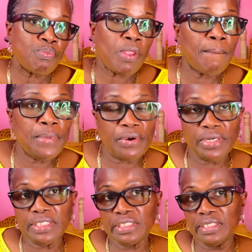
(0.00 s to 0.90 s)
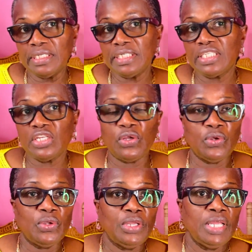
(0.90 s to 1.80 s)
merliton.
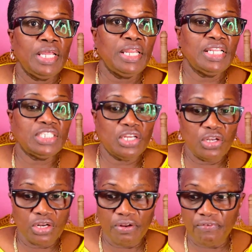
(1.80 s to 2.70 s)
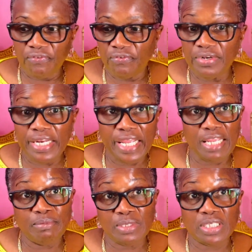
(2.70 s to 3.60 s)
So there's a lot of
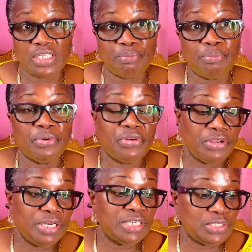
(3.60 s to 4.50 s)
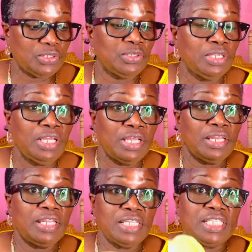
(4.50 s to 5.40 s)
names pertaining to
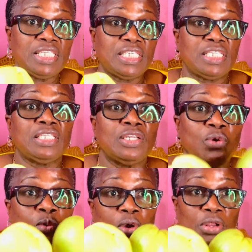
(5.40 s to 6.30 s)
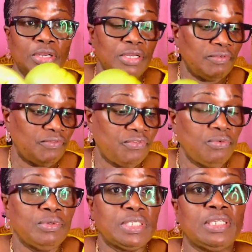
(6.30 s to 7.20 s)
this one
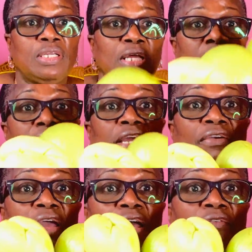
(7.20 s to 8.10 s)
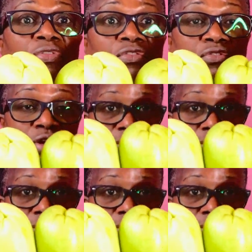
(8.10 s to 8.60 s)
fruit. So here I have 3 of